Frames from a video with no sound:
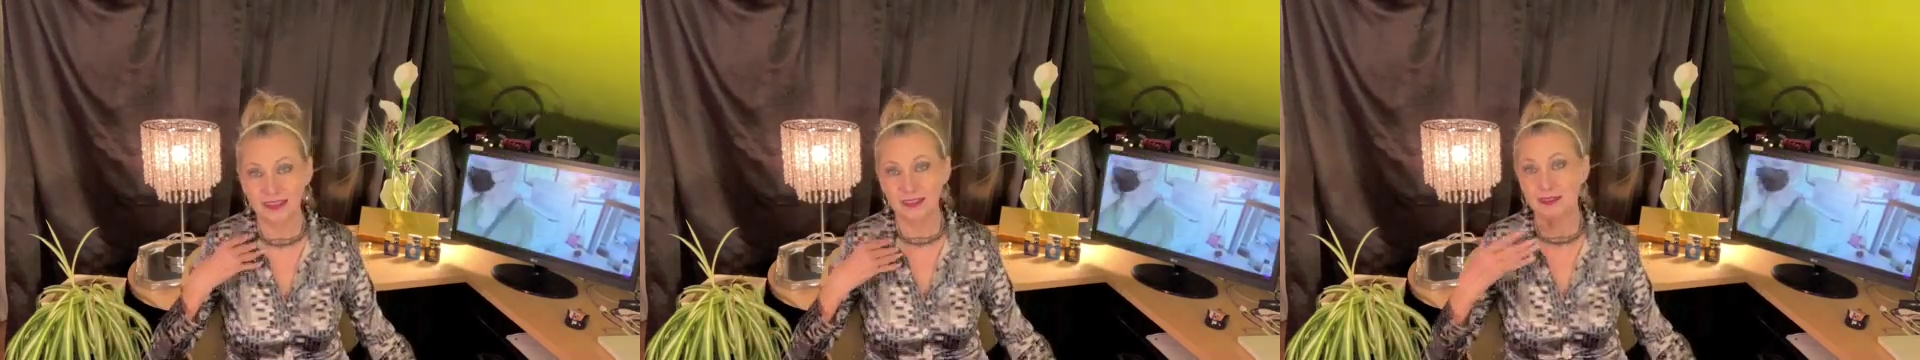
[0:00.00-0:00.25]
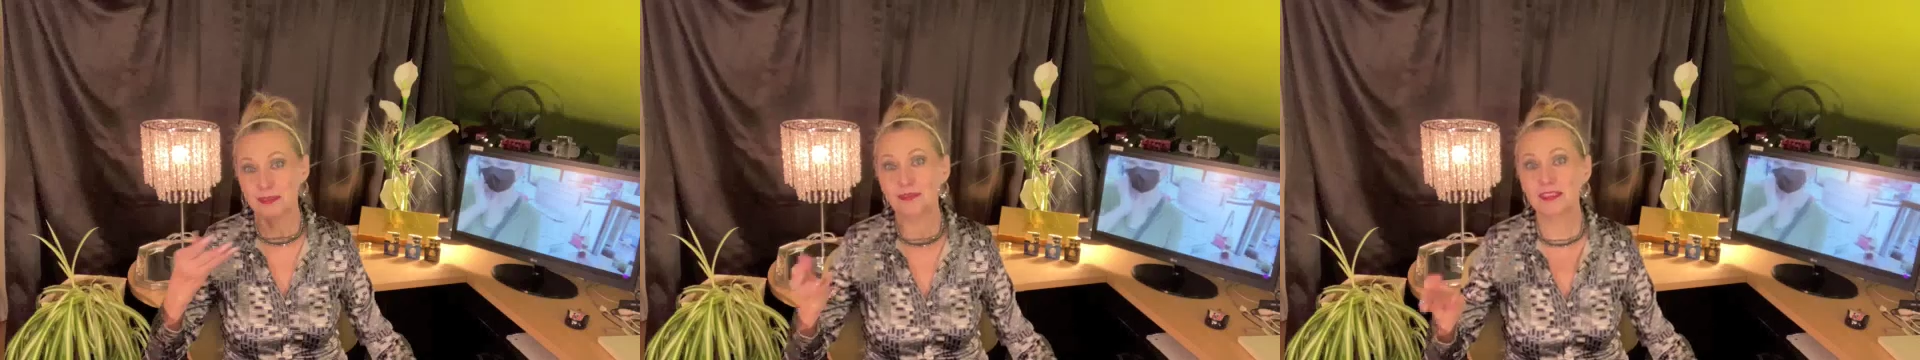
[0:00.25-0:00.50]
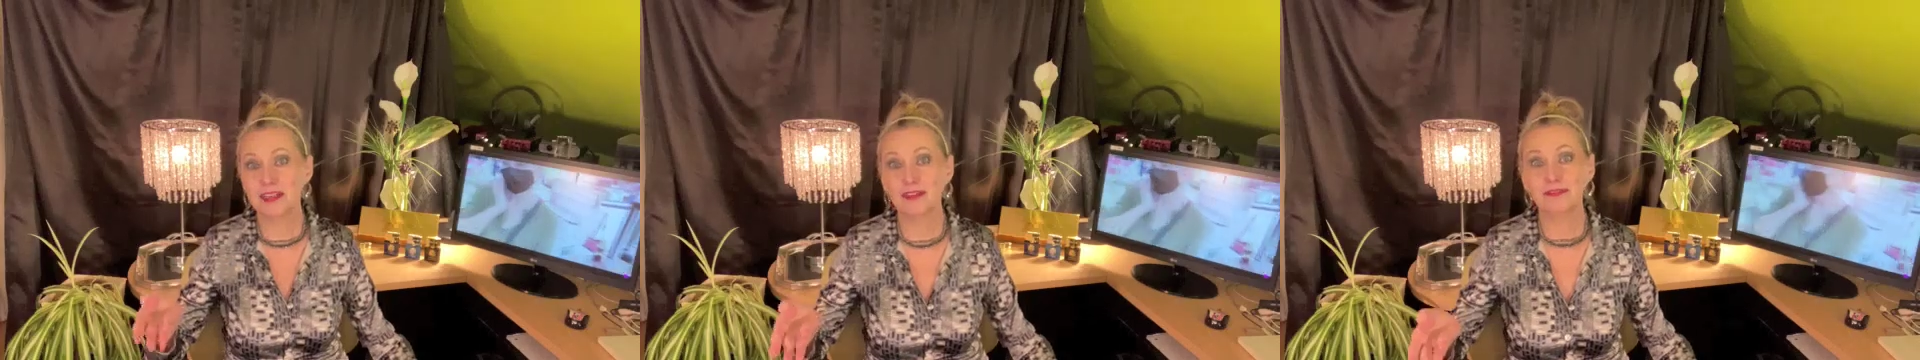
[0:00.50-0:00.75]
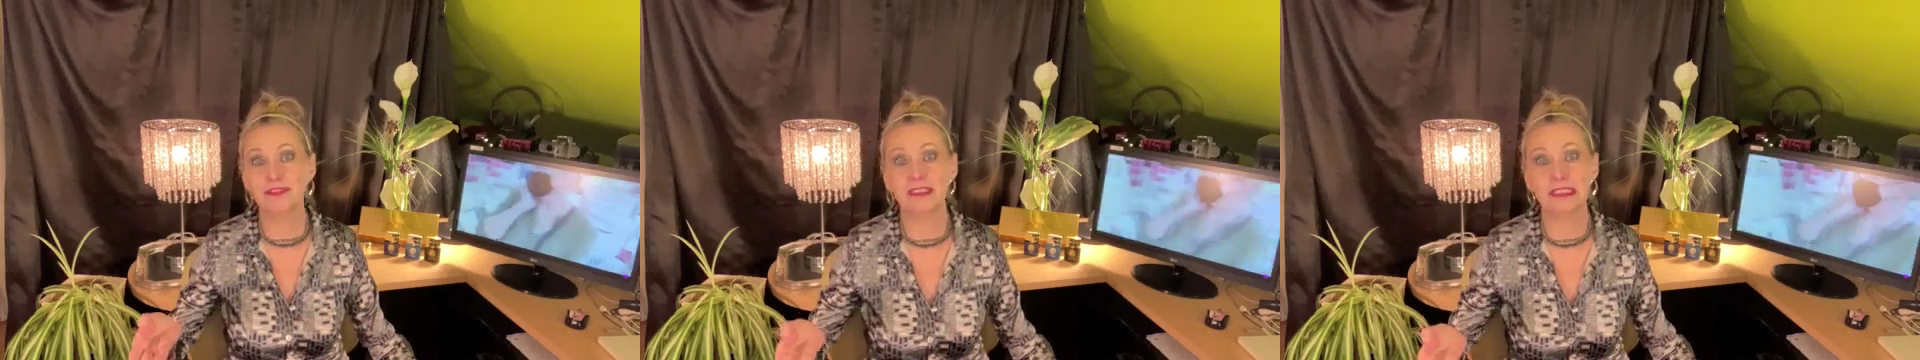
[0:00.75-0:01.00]
some
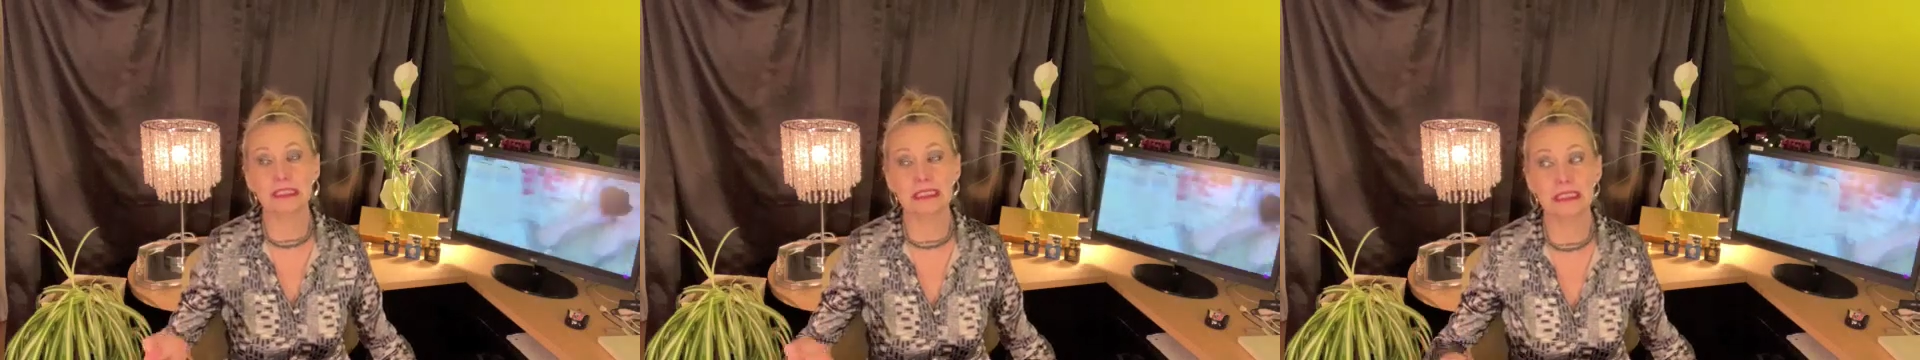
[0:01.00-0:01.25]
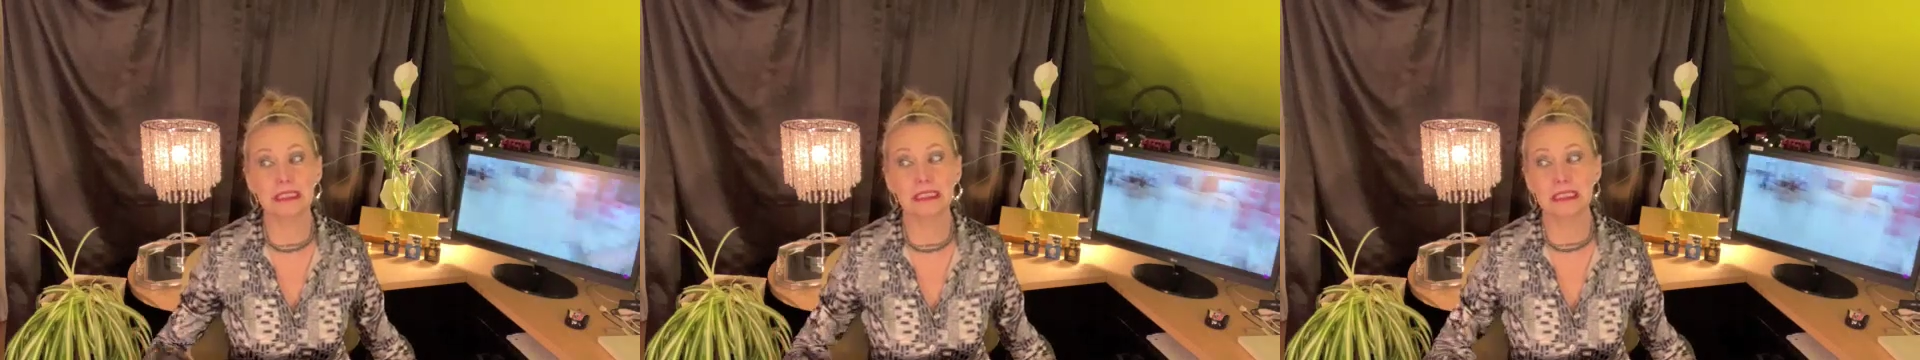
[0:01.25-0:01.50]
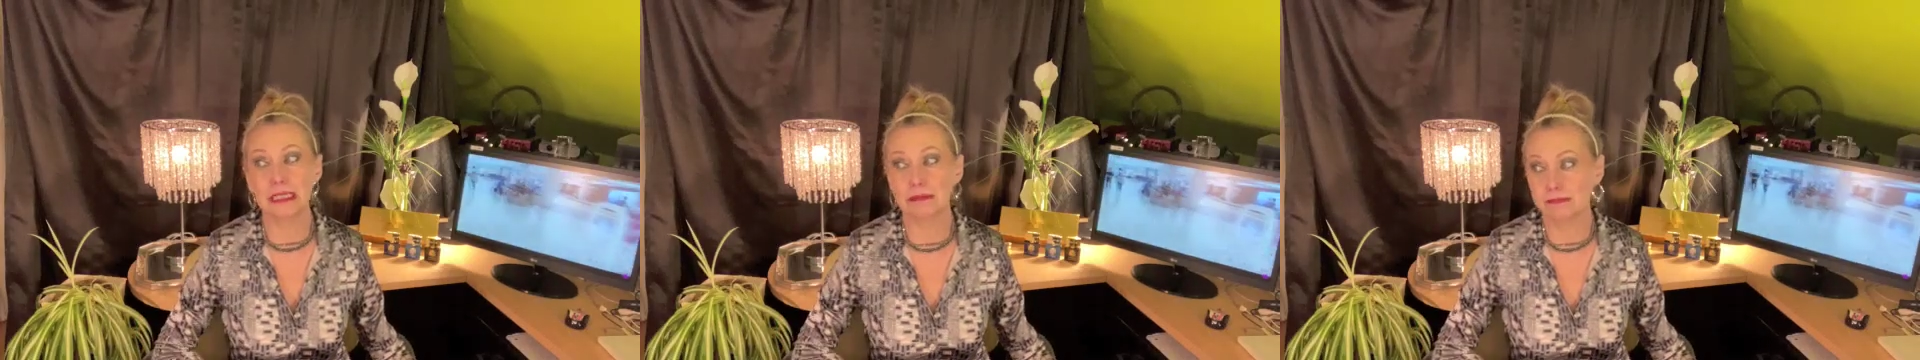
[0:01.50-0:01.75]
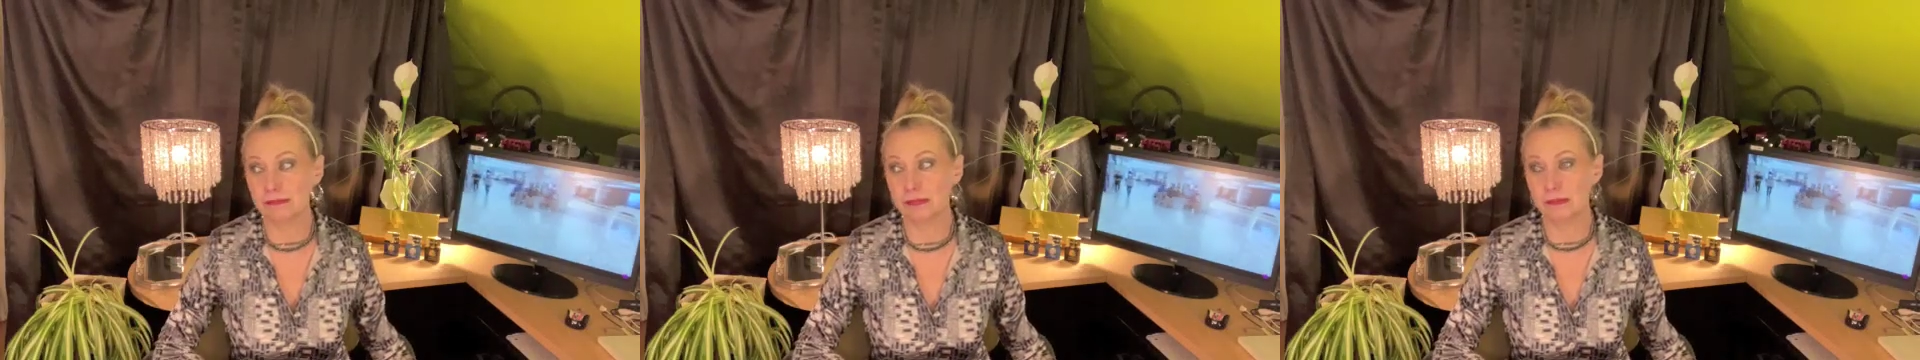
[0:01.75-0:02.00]
stuff is just like that
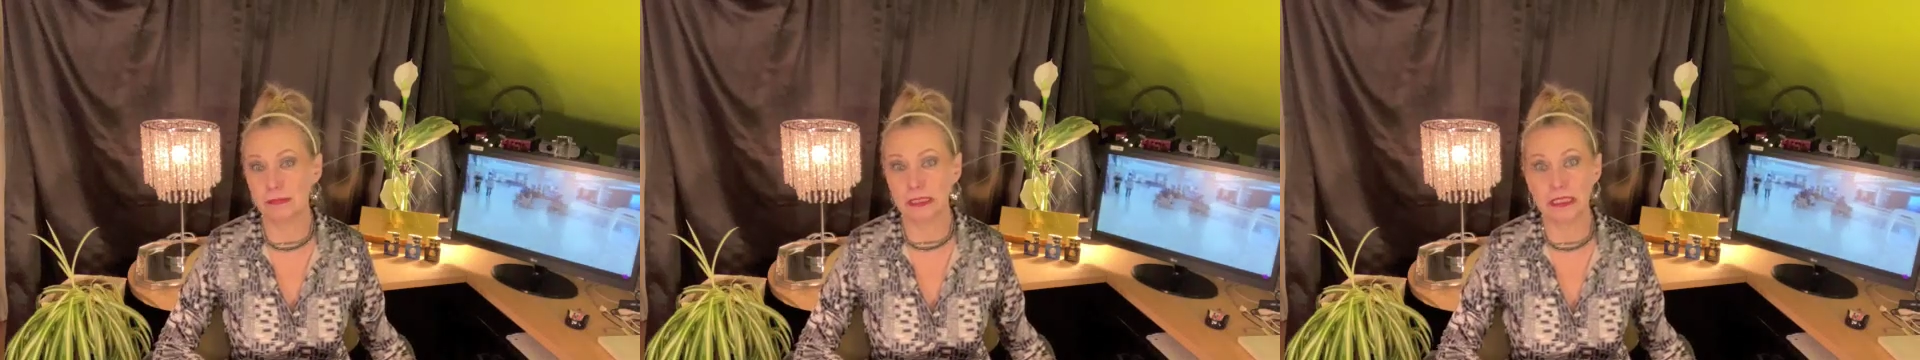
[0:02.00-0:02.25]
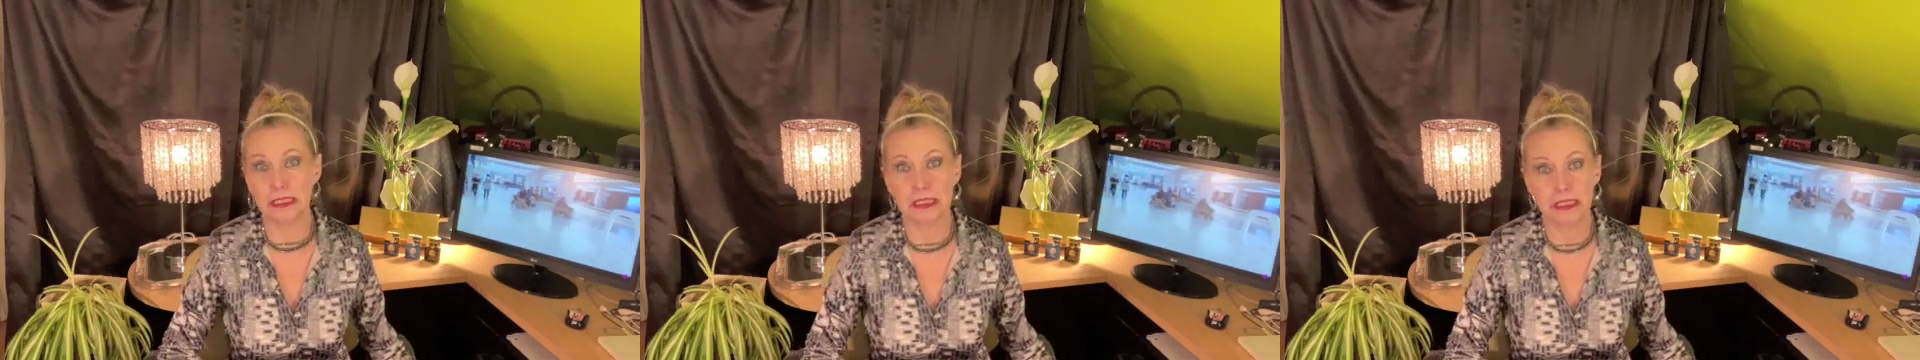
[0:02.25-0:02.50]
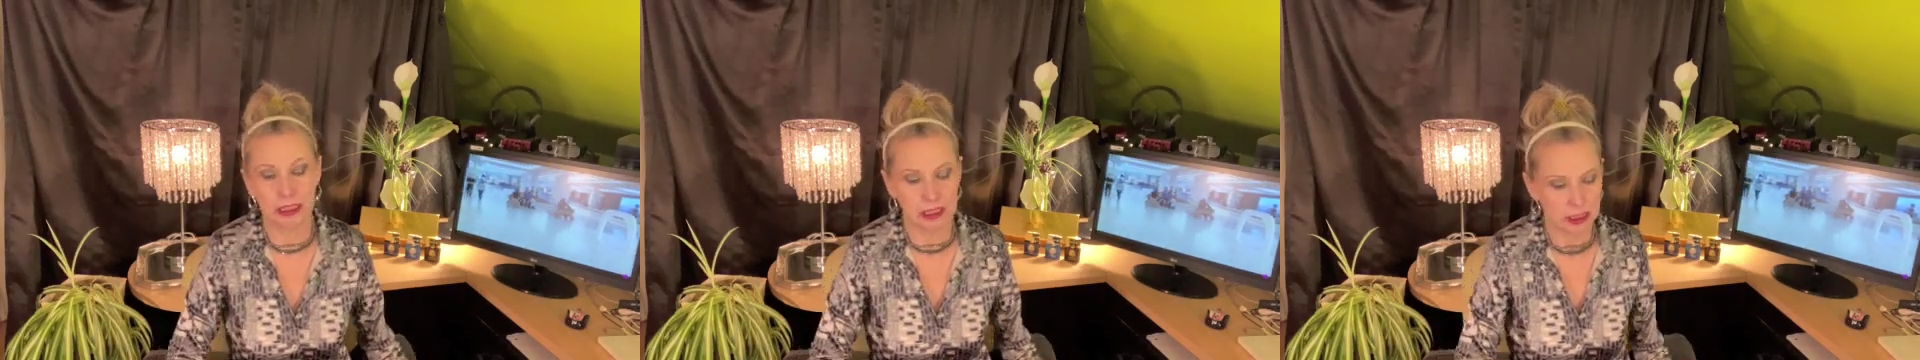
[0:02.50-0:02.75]
for me.